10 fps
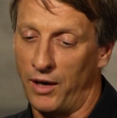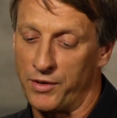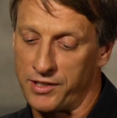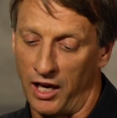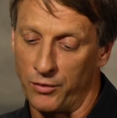I
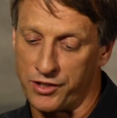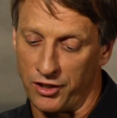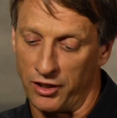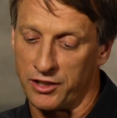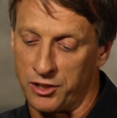was I was
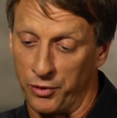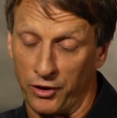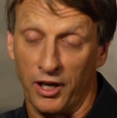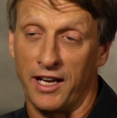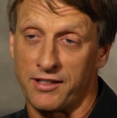starting to
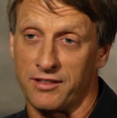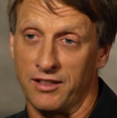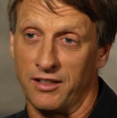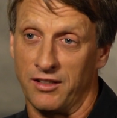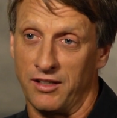progress
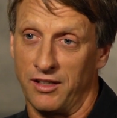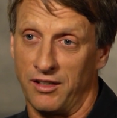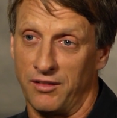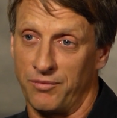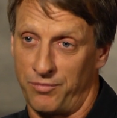in
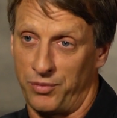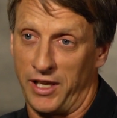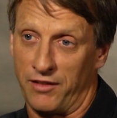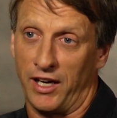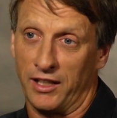in
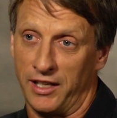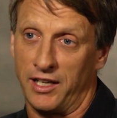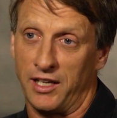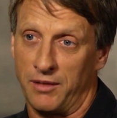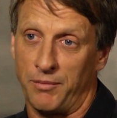playing
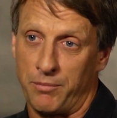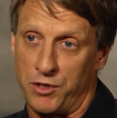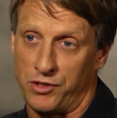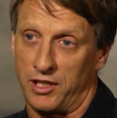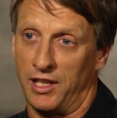violin and in my
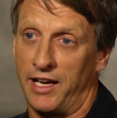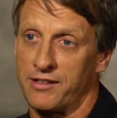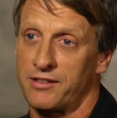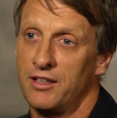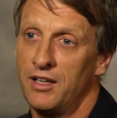music
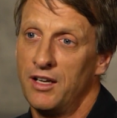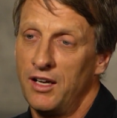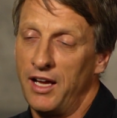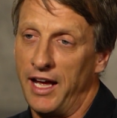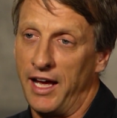class,
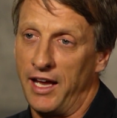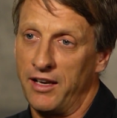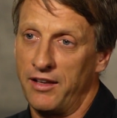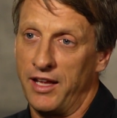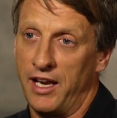
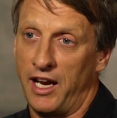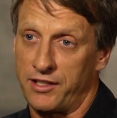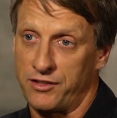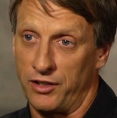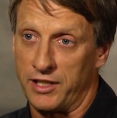and then I
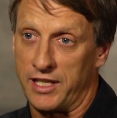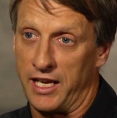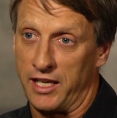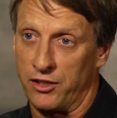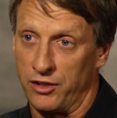started
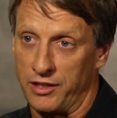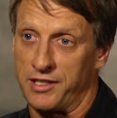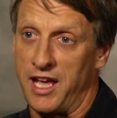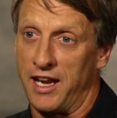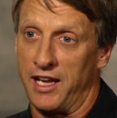getting good at
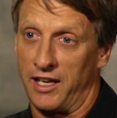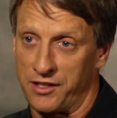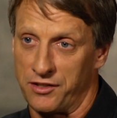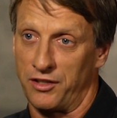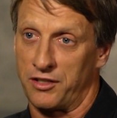skating and I
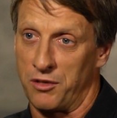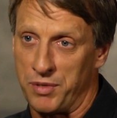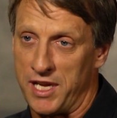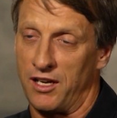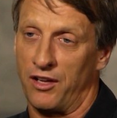started
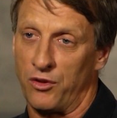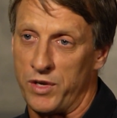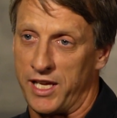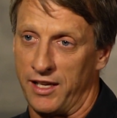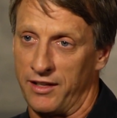competing on the
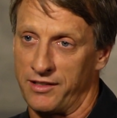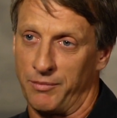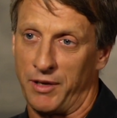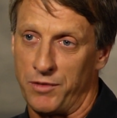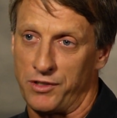weekends. And
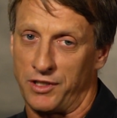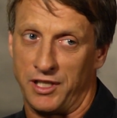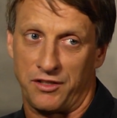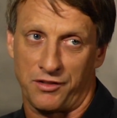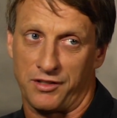my music
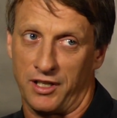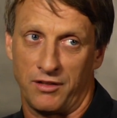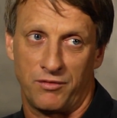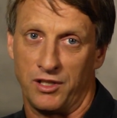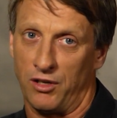teacher
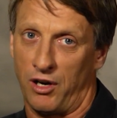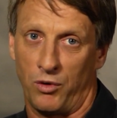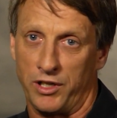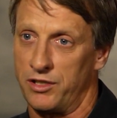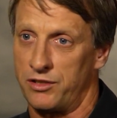said, you know, I
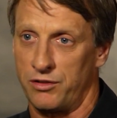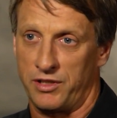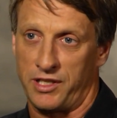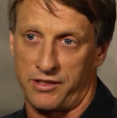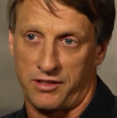want you to do
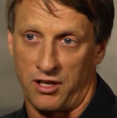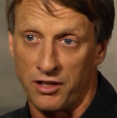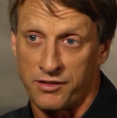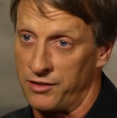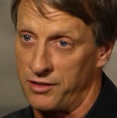these
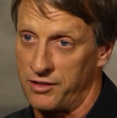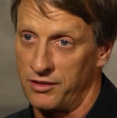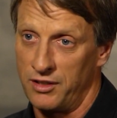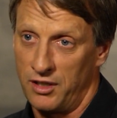concerts.